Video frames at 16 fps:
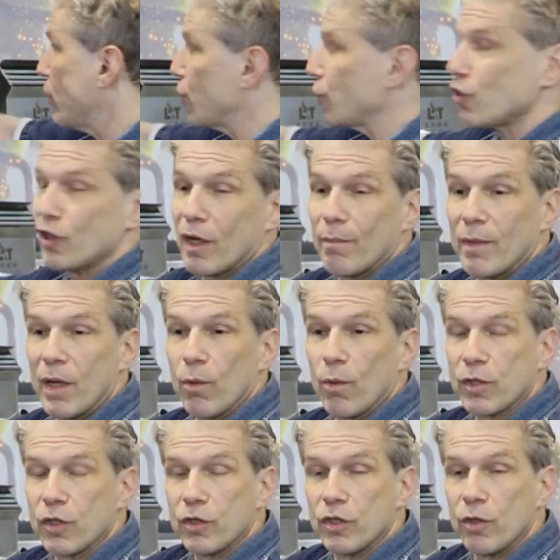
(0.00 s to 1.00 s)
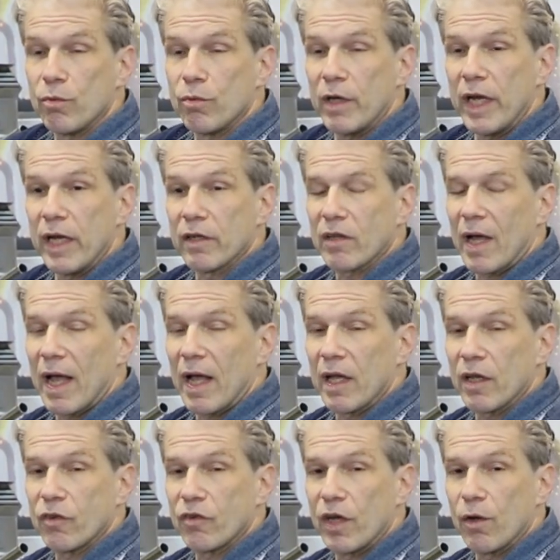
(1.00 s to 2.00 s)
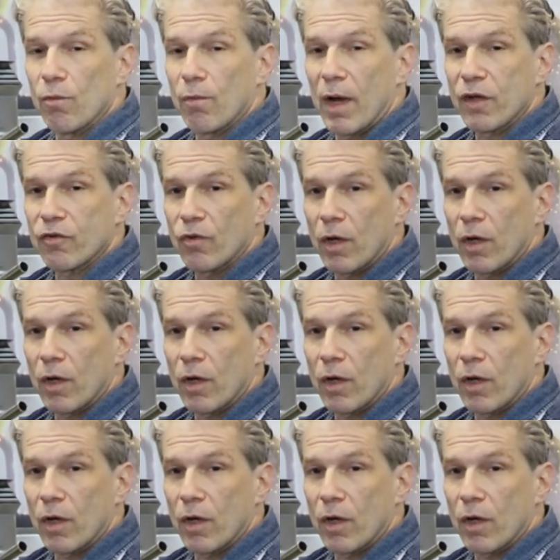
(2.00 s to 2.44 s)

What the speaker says: this chimney, which is unique to L&T Restaurant